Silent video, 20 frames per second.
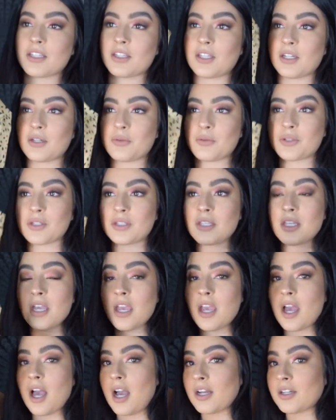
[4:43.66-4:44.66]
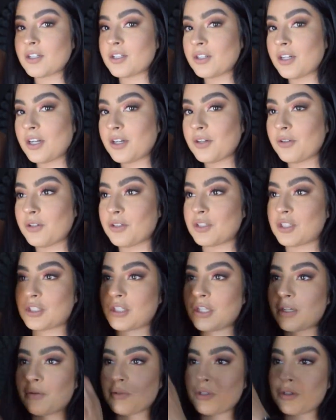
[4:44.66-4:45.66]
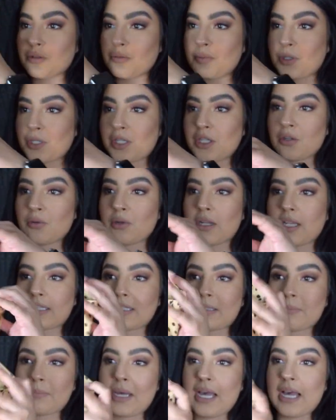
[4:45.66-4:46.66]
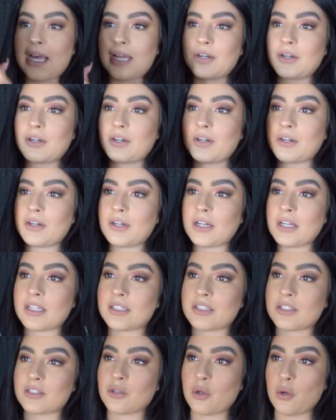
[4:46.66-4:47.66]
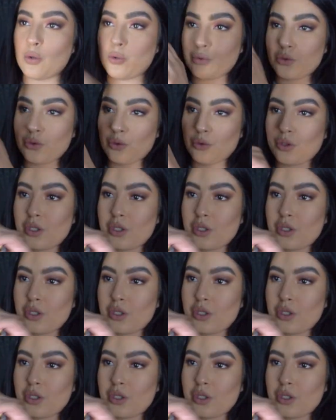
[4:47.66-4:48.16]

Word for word: um, I thought it was I, I don't know I just thought it was super cute like the pattern is so so